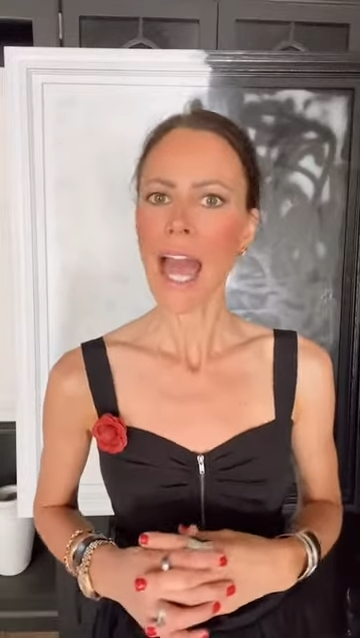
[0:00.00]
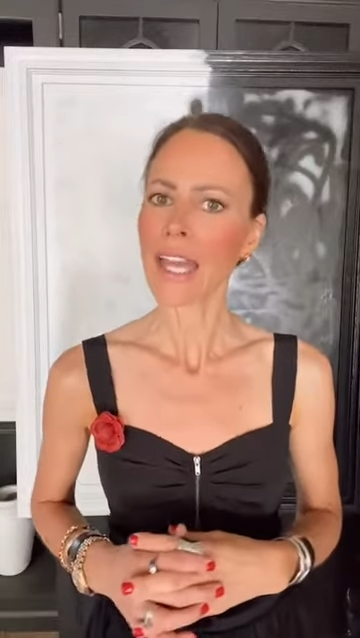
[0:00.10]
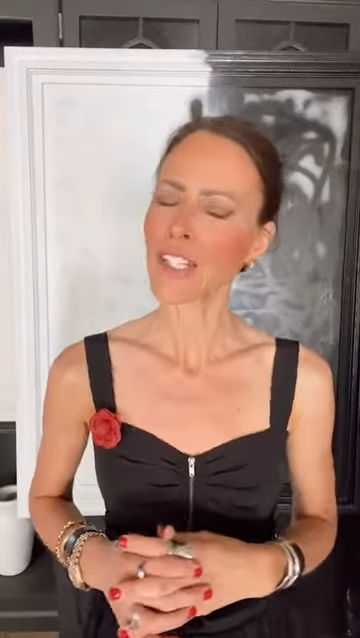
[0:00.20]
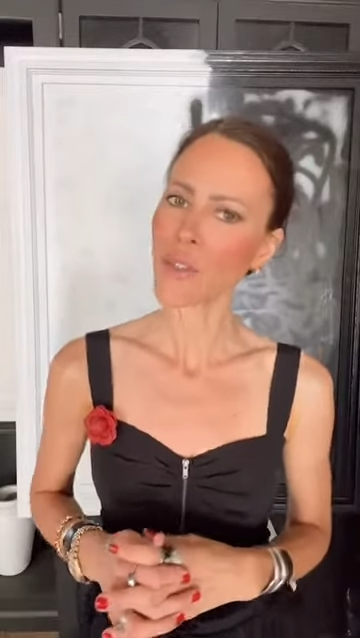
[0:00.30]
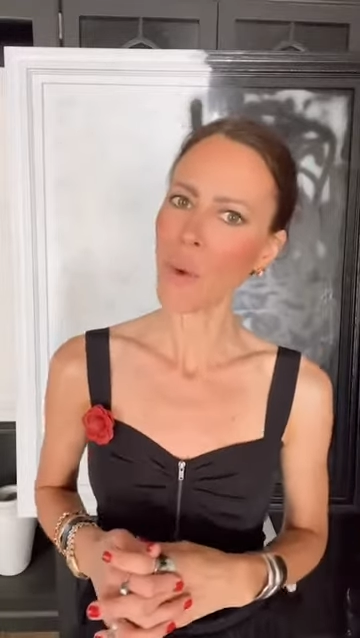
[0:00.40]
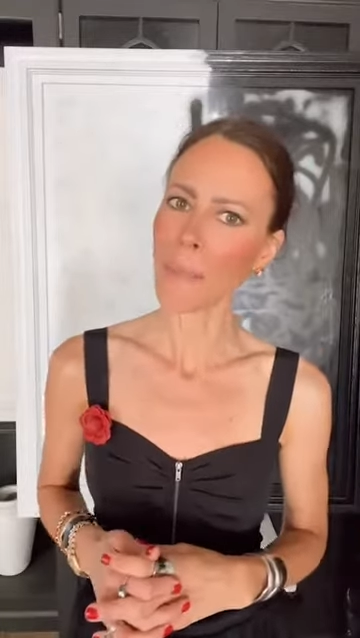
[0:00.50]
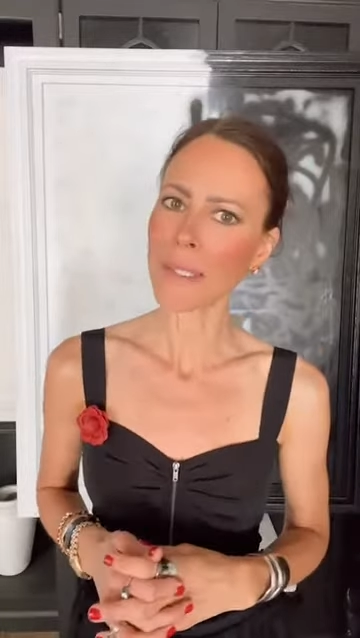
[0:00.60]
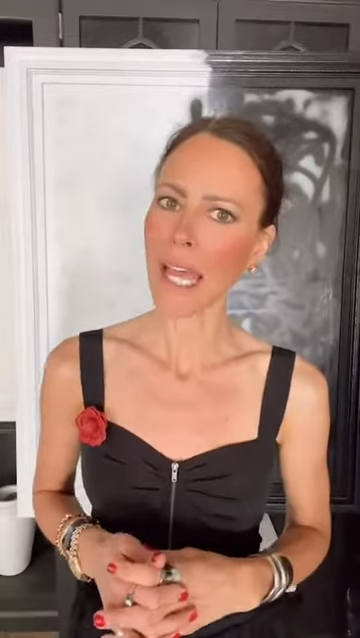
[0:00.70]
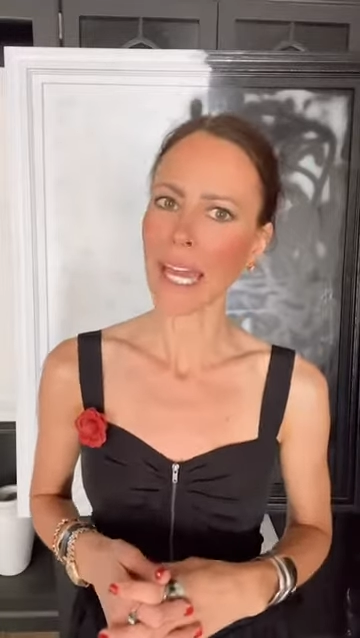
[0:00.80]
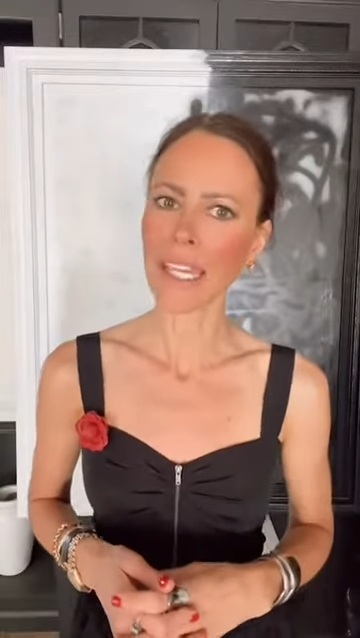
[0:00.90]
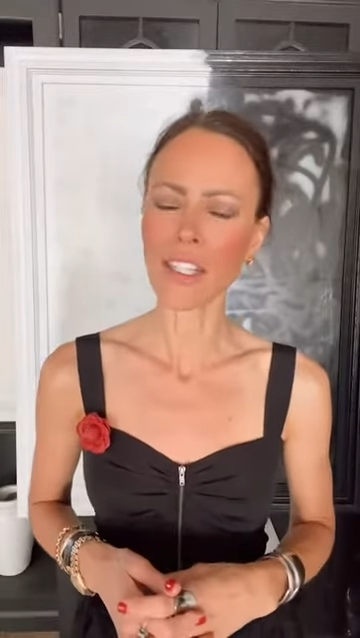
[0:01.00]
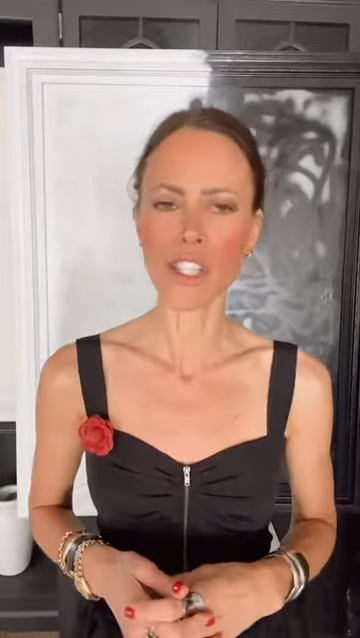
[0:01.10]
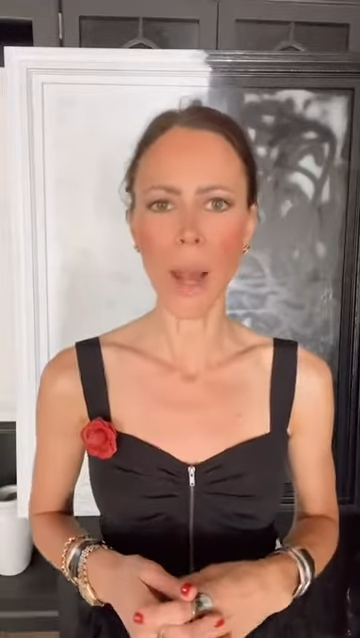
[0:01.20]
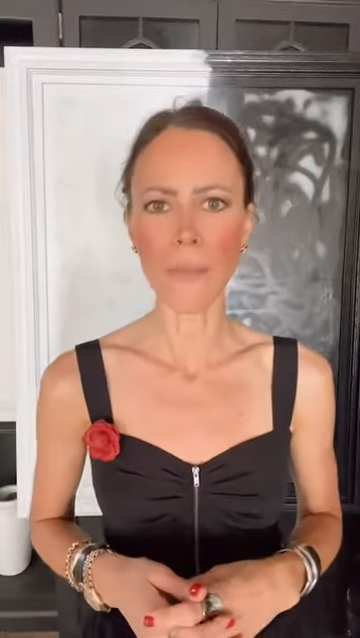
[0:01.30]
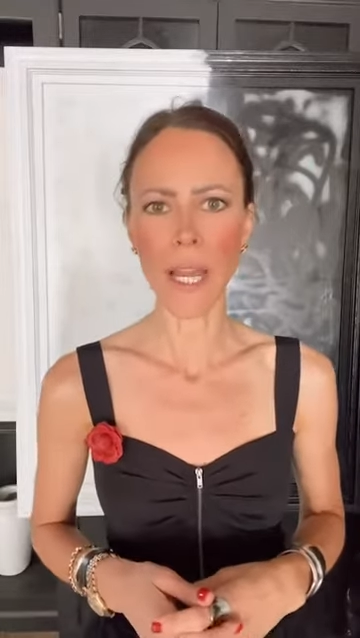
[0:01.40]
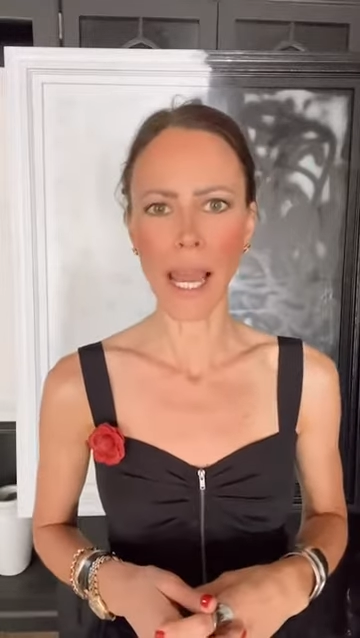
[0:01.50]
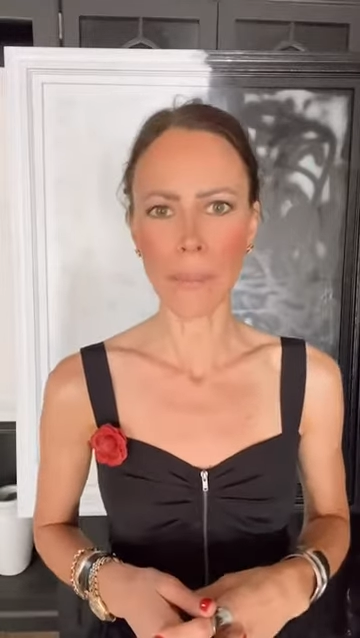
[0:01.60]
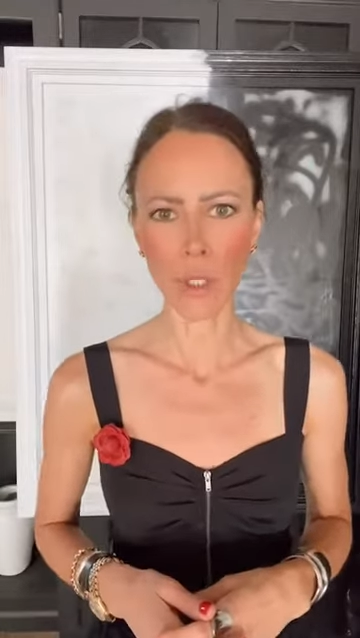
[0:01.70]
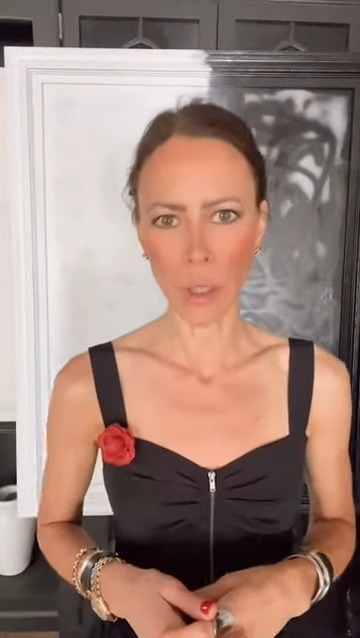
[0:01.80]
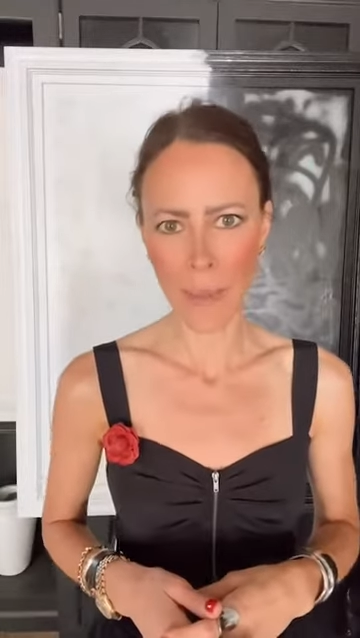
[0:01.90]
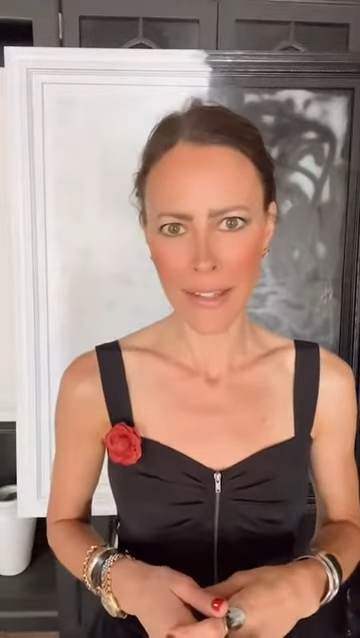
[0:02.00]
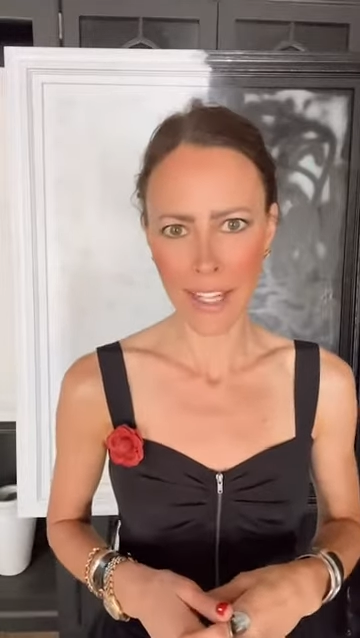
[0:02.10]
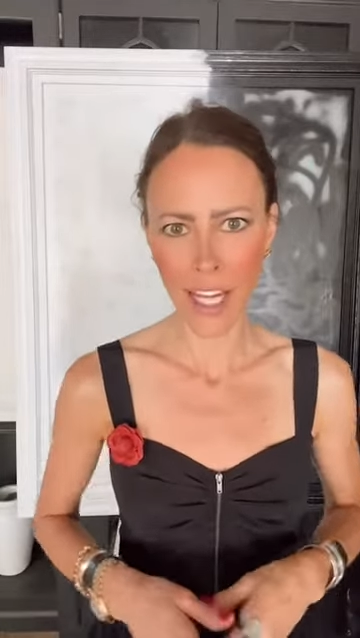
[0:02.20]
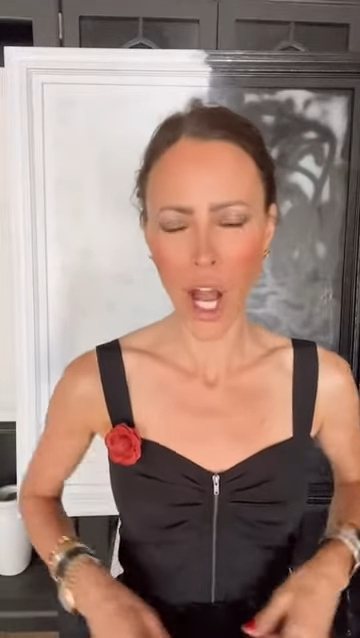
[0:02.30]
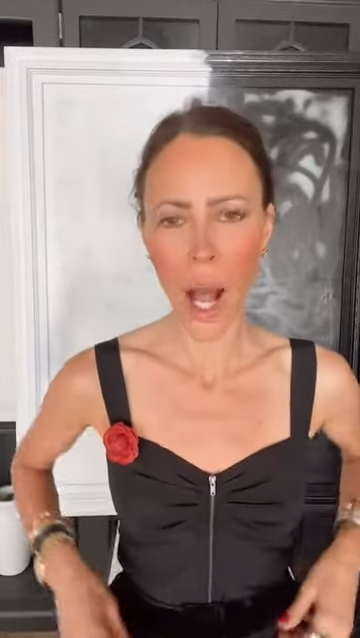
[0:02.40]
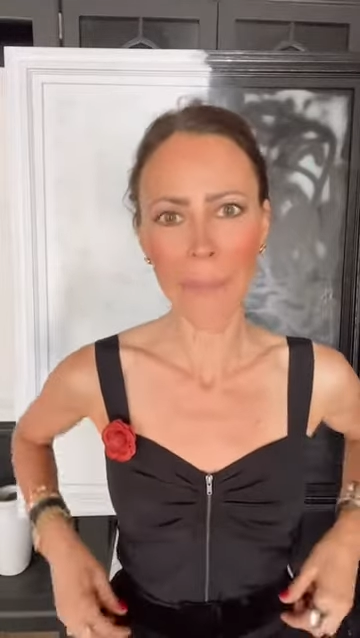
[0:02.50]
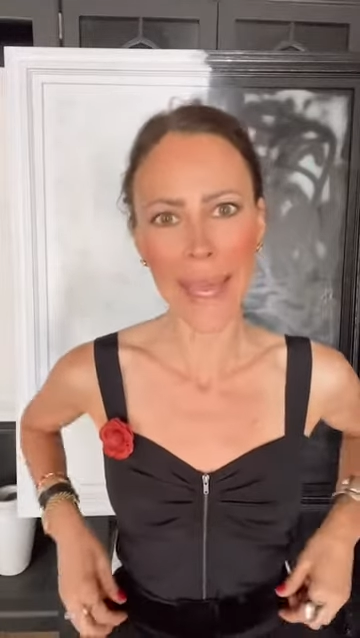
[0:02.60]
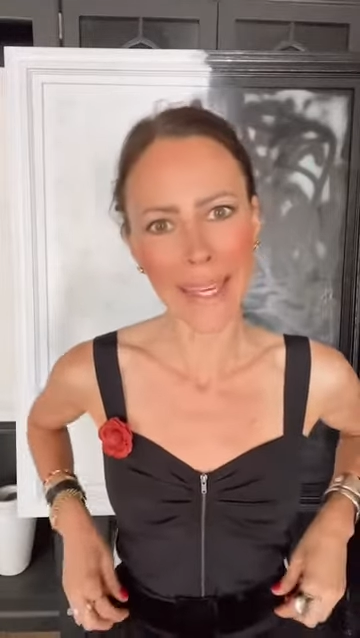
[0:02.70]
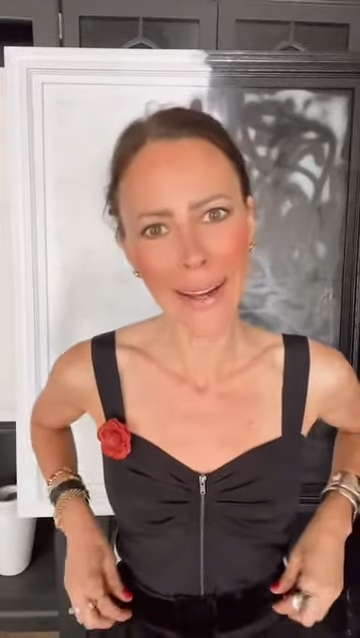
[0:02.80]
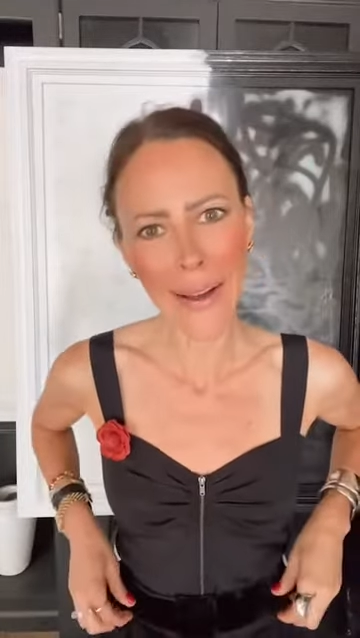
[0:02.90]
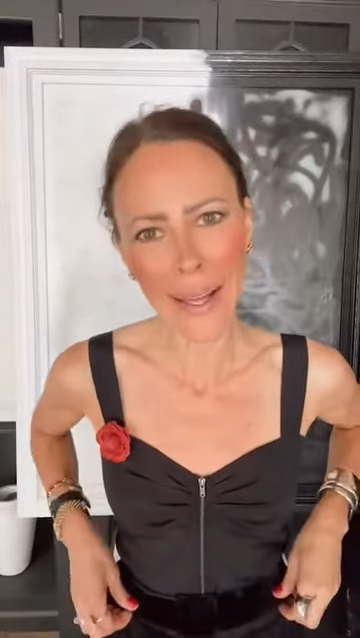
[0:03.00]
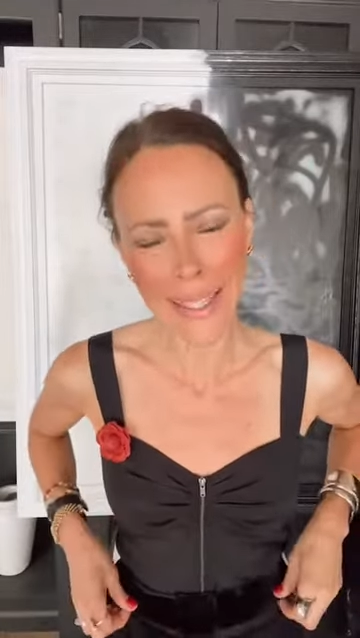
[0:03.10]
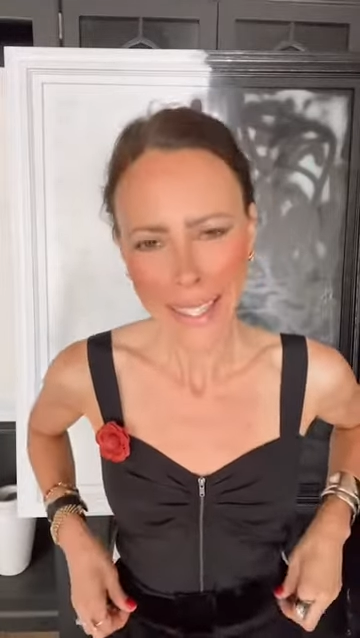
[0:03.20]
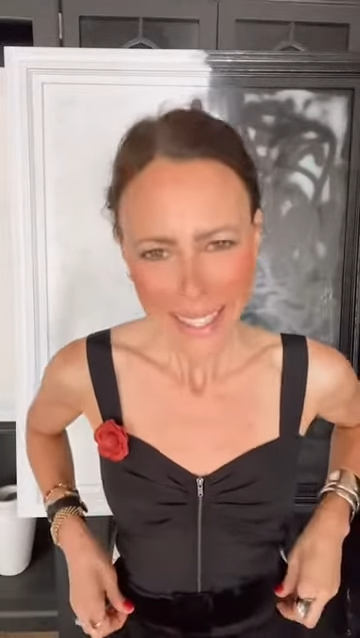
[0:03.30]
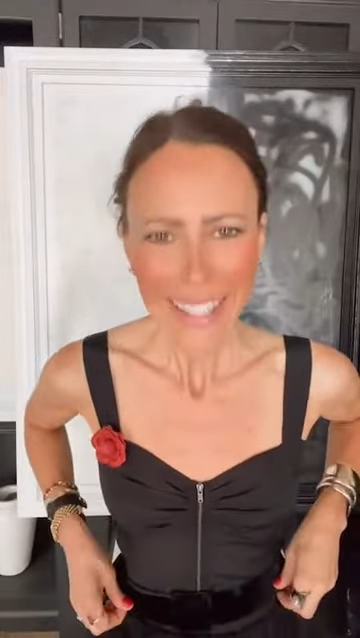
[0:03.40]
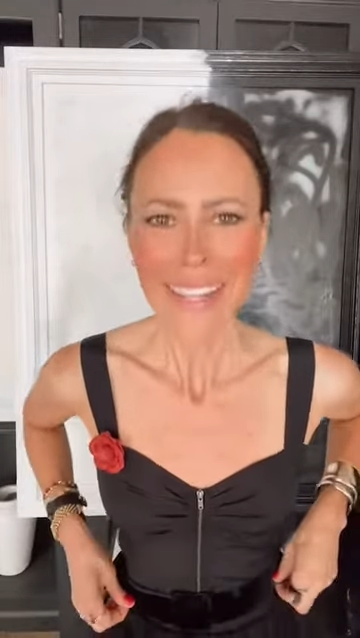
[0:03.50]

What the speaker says: head to the website, shop.imlauramen.com. Get on